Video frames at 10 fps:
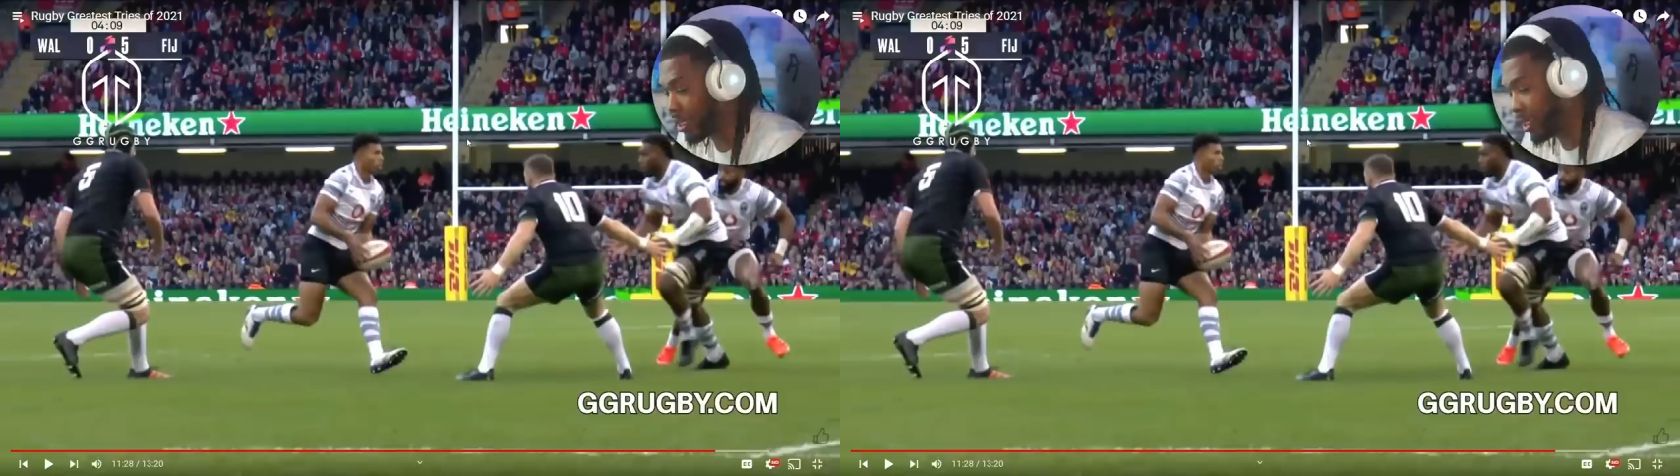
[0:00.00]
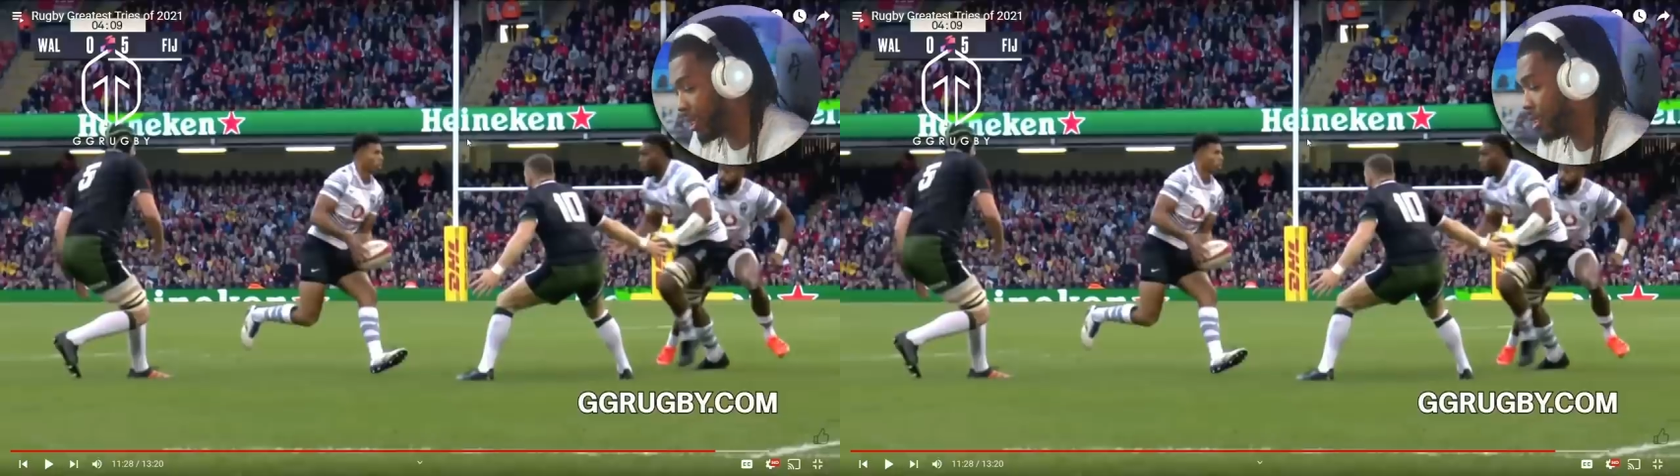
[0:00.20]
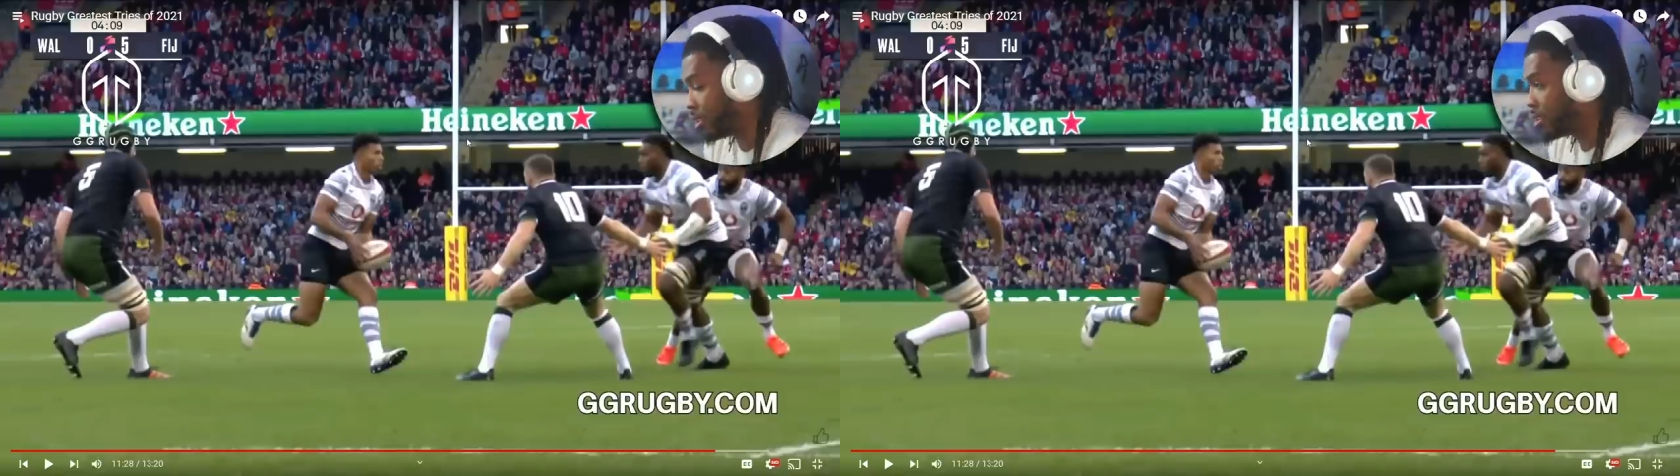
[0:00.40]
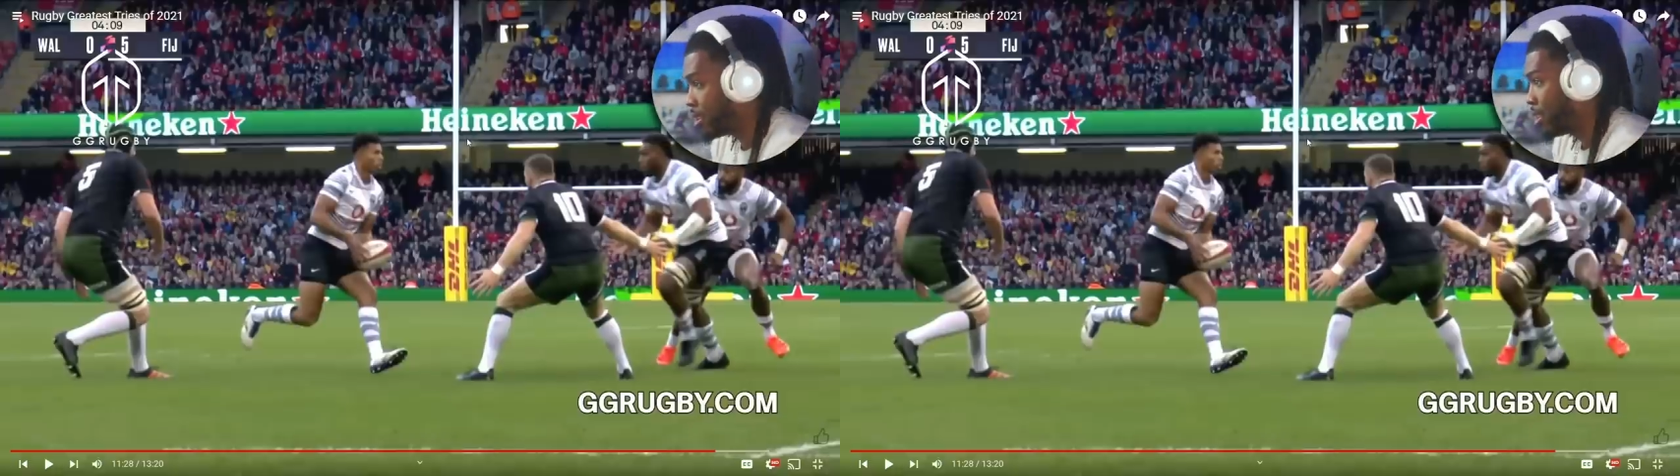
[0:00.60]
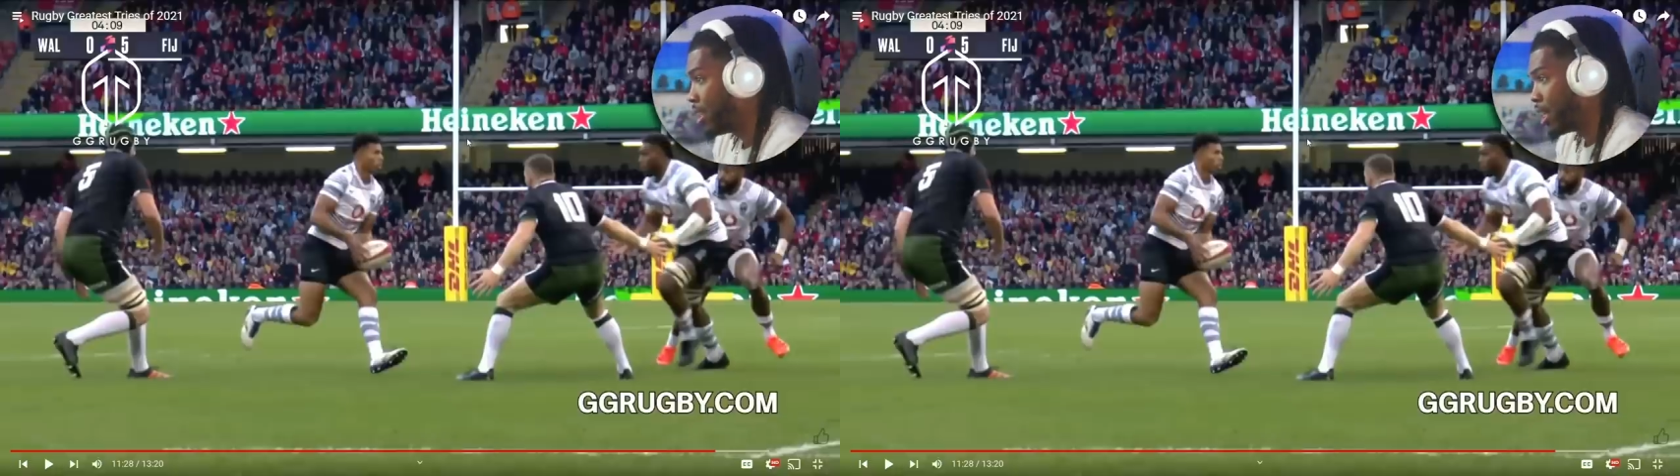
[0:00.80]
it
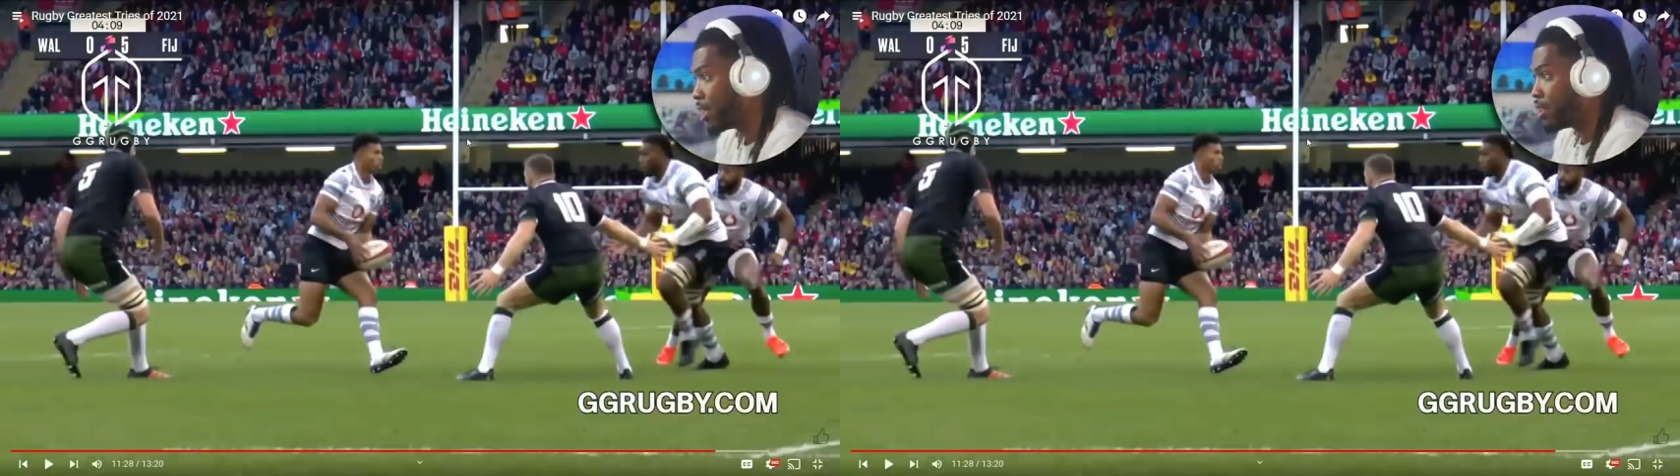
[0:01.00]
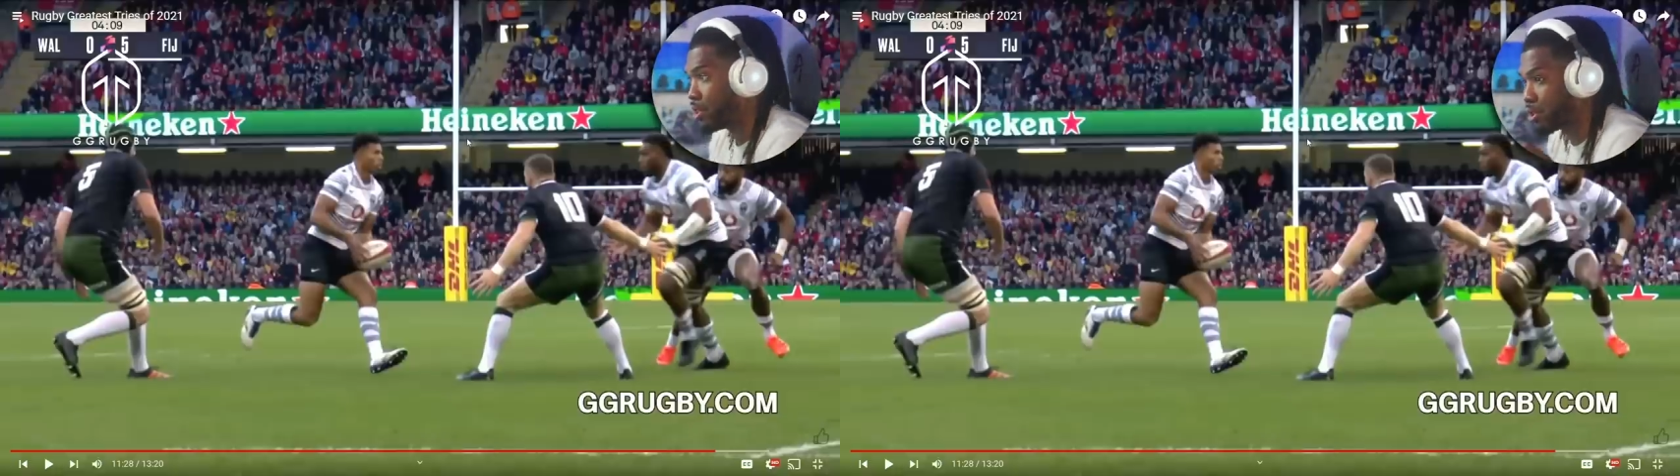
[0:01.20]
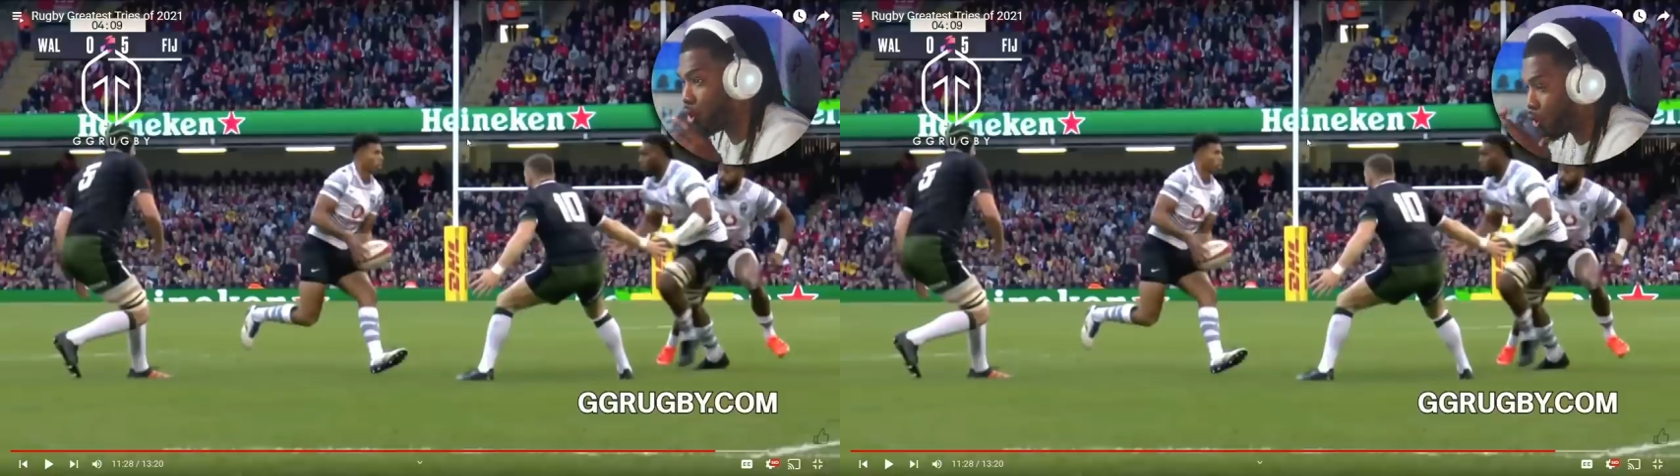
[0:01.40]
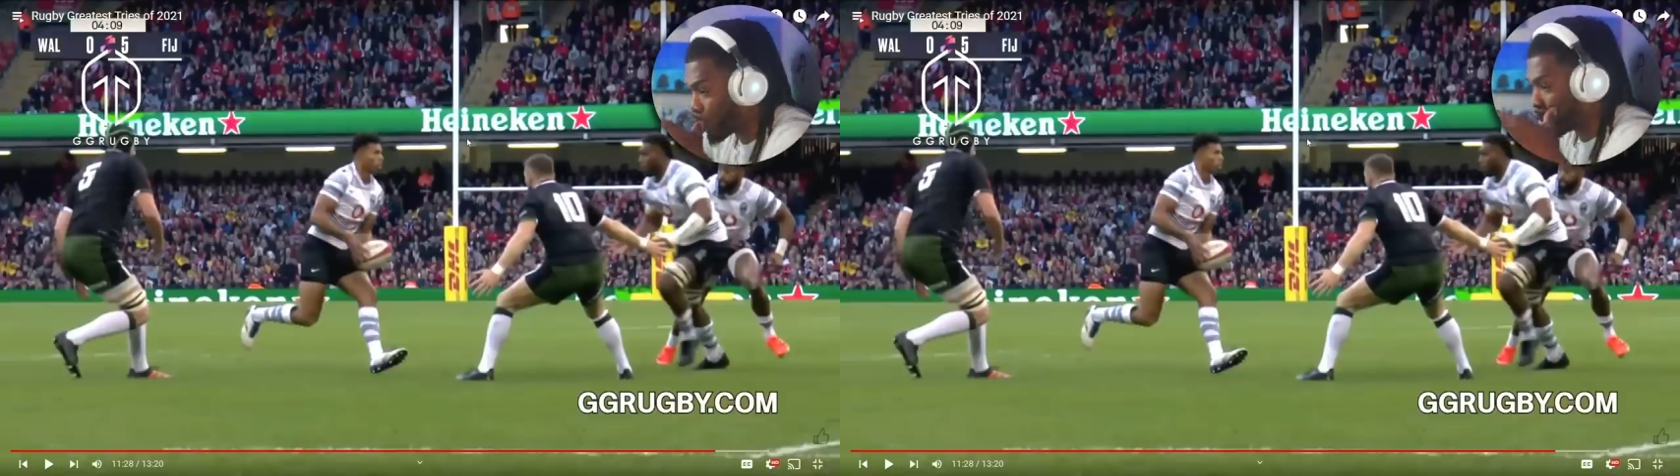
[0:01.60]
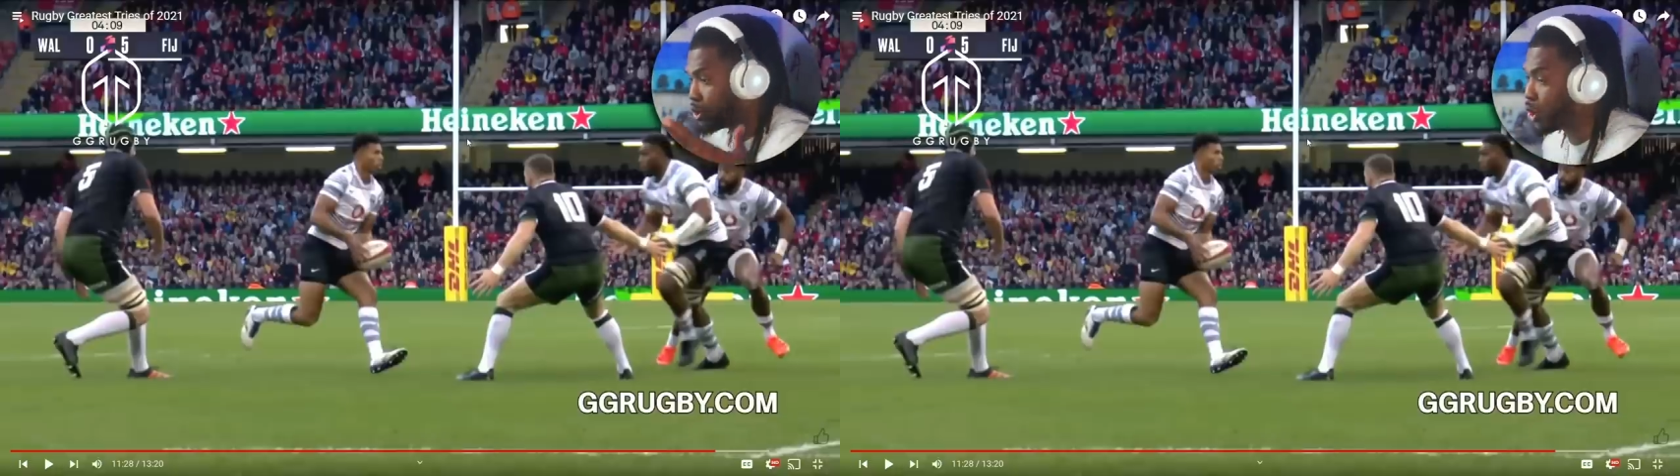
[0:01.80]
in the
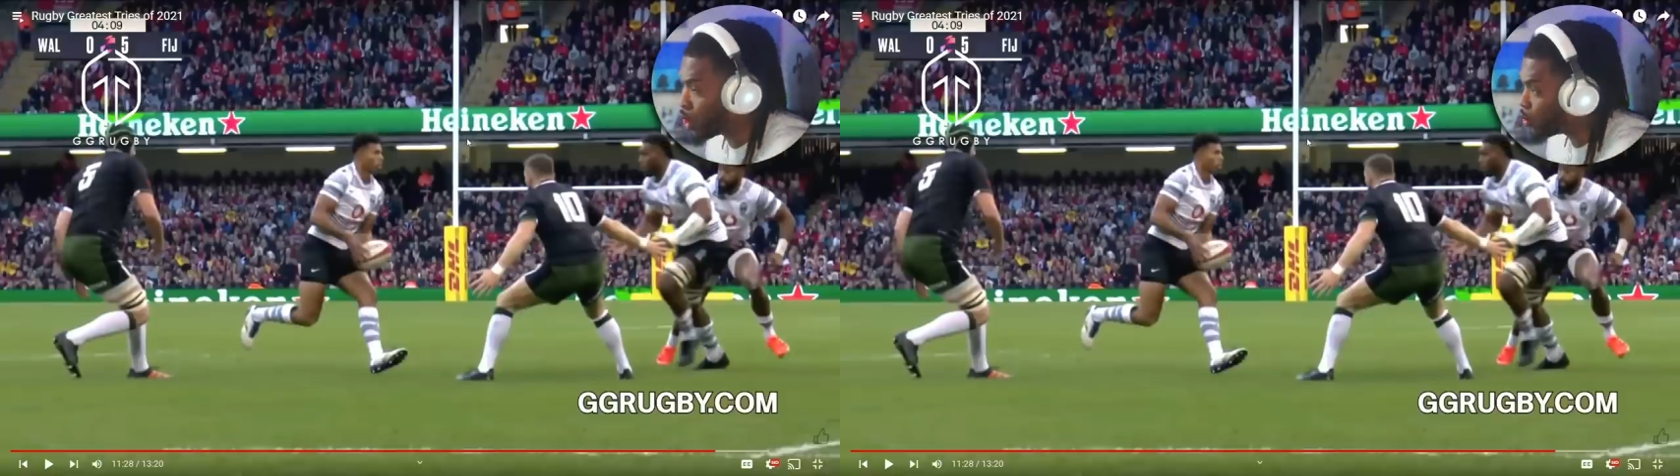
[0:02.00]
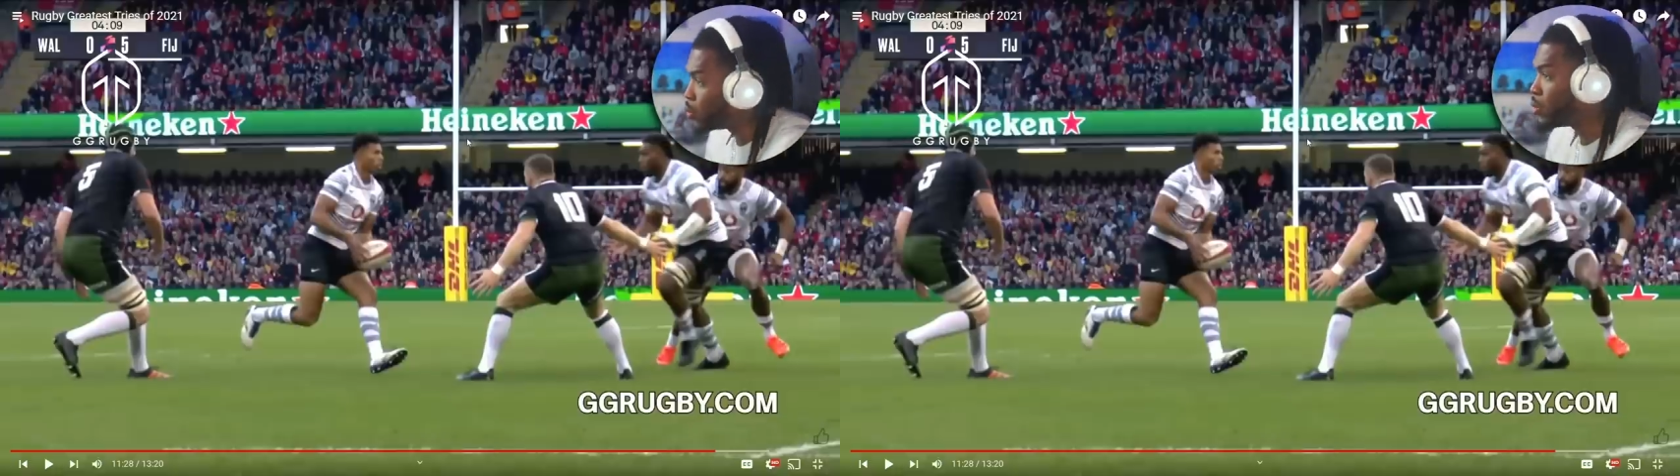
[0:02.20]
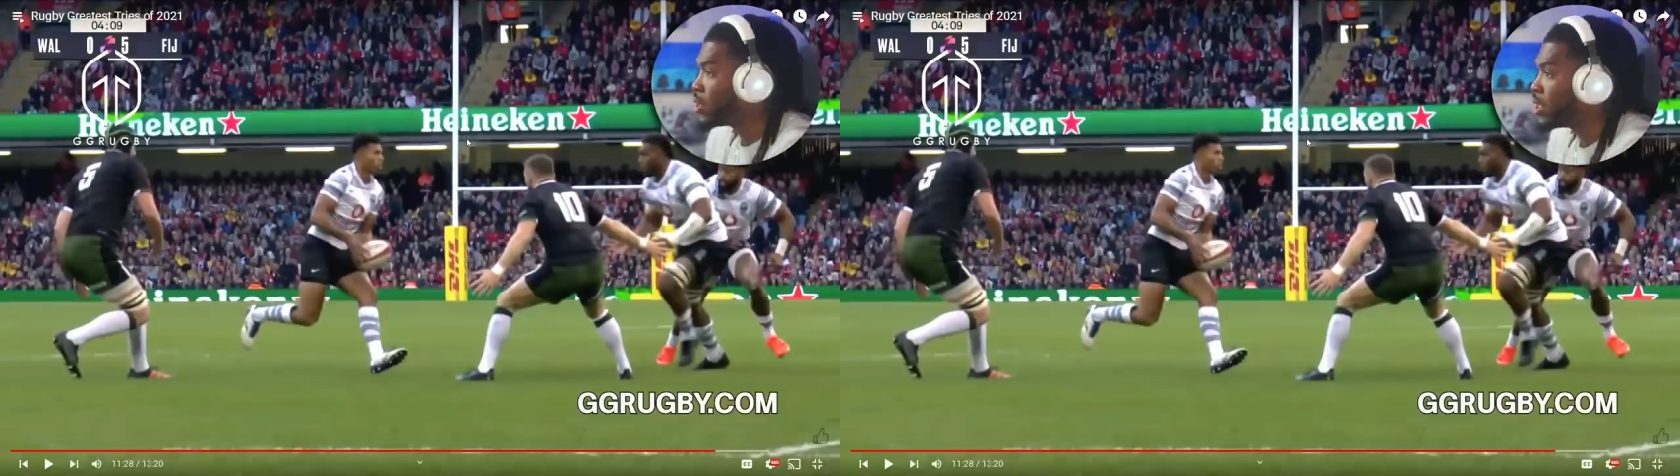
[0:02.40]
scoring zone.